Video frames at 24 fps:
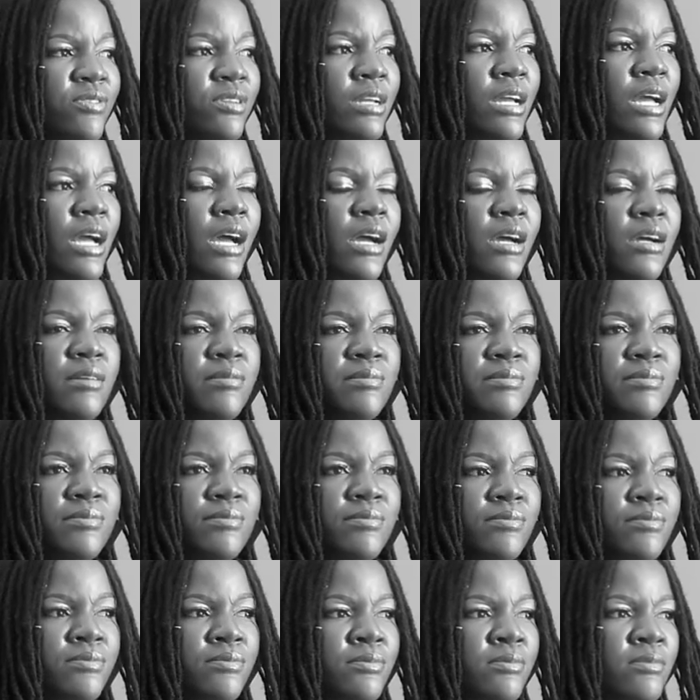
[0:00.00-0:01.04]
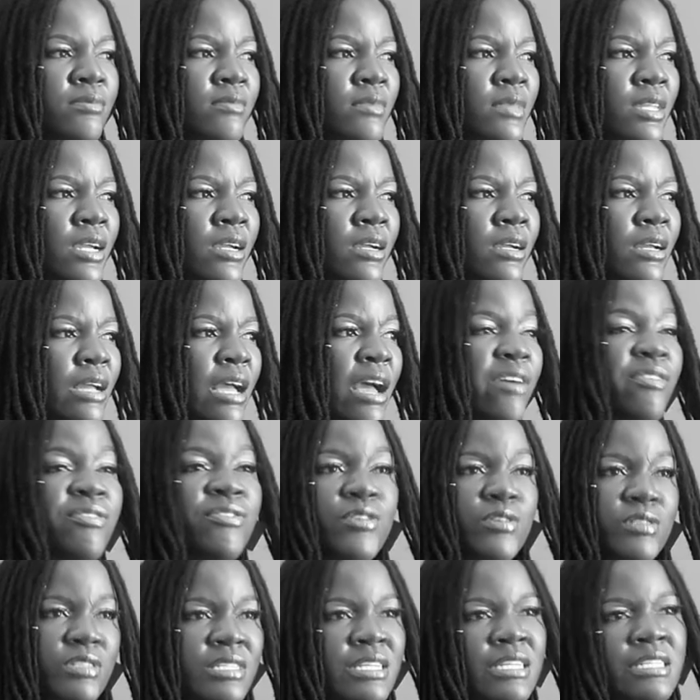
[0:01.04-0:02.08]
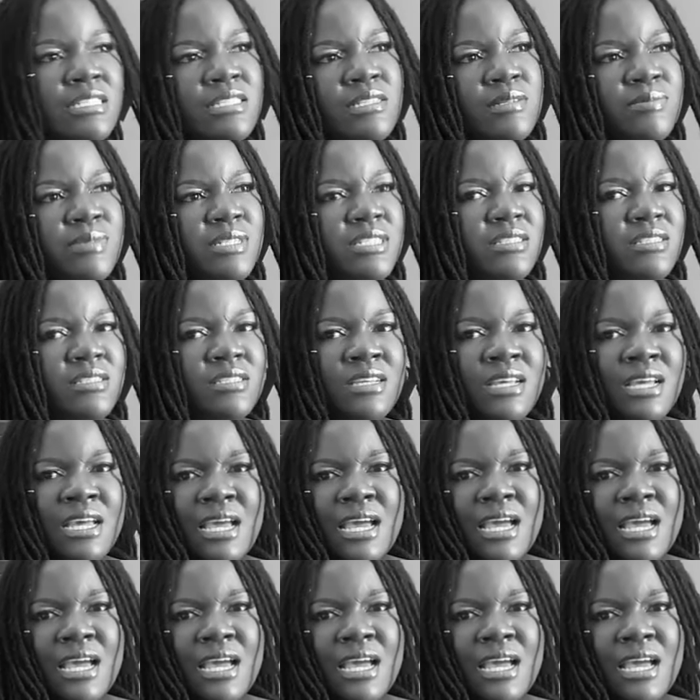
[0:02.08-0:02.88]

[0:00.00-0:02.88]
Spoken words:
Afro sentiments.